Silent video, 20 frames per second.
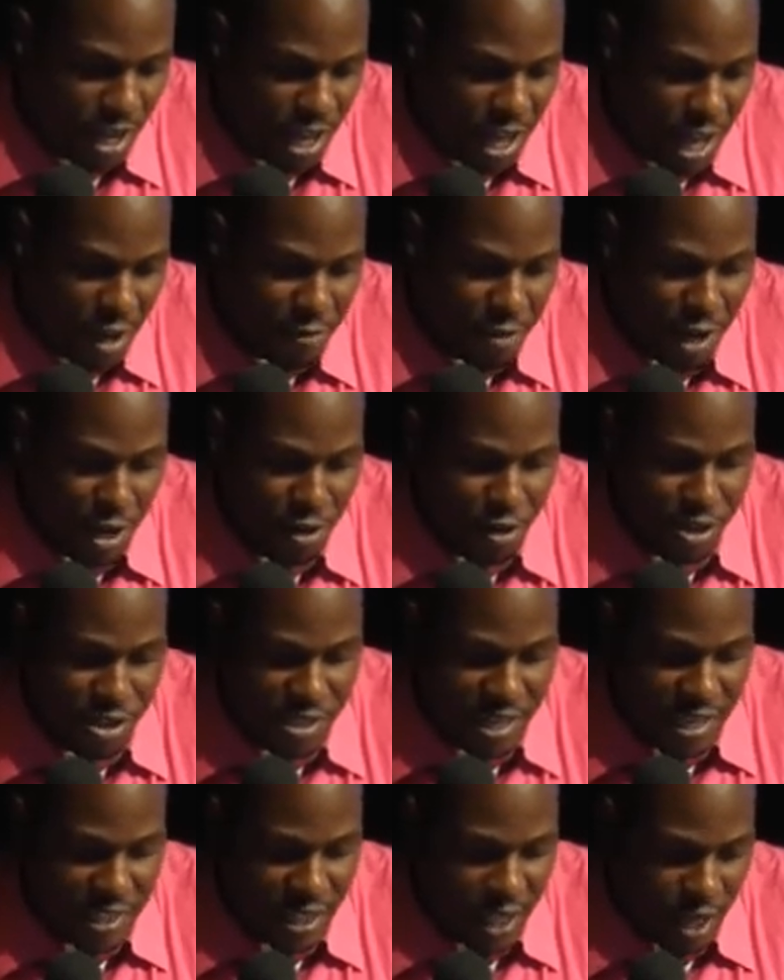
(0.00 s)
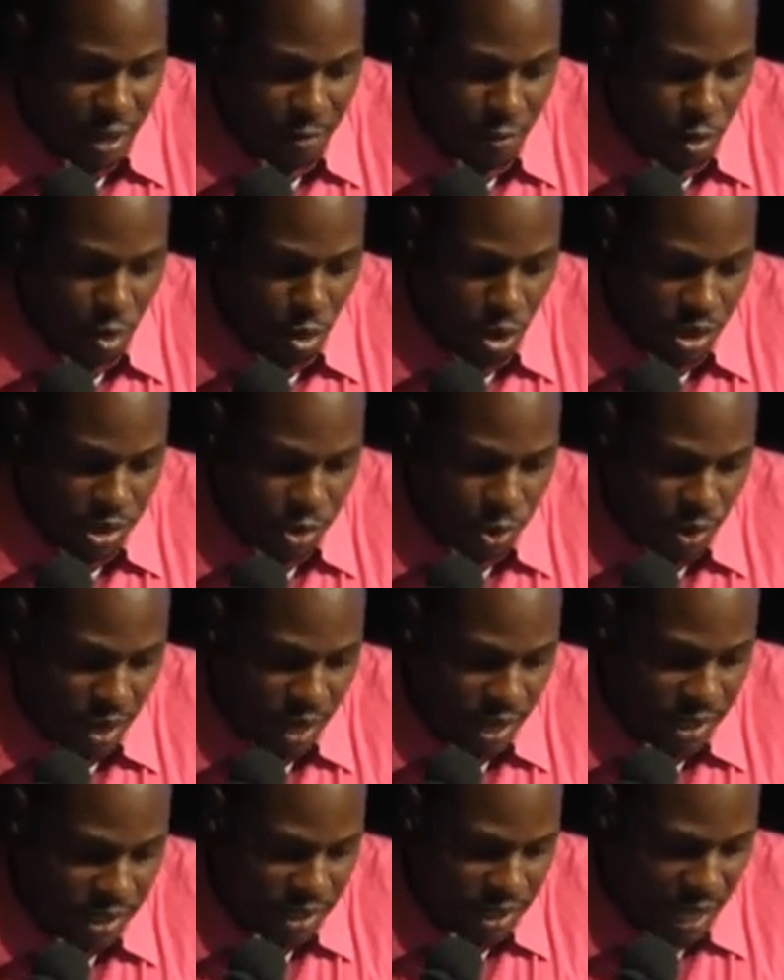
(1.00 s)
if they increase the intake of local
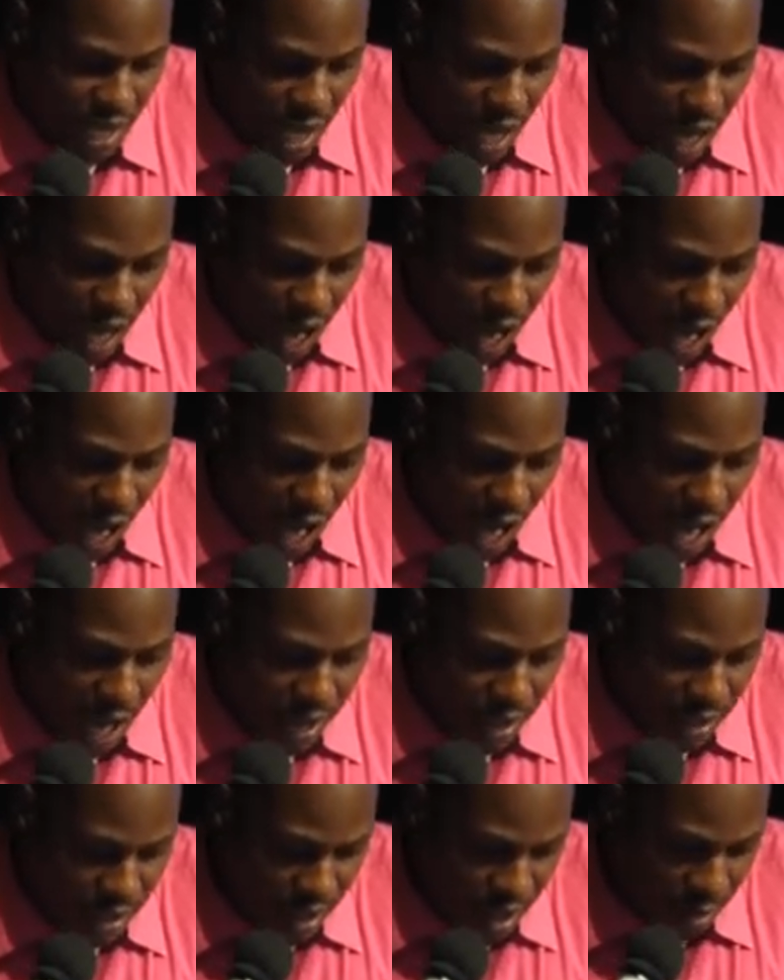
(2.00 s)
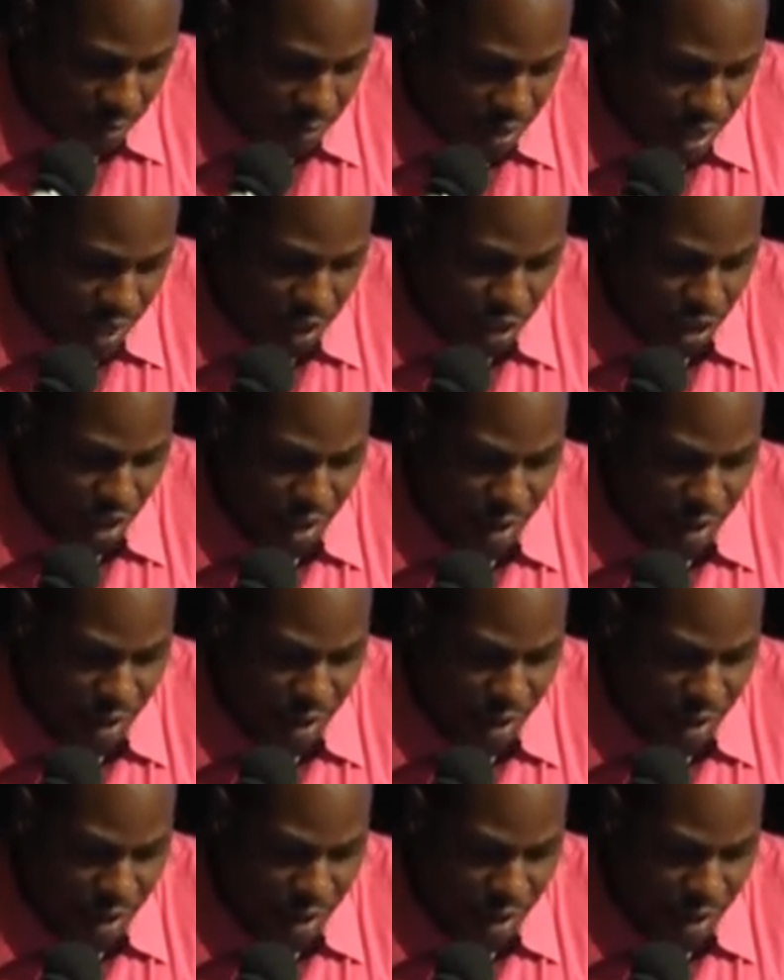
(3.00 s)
students, and if they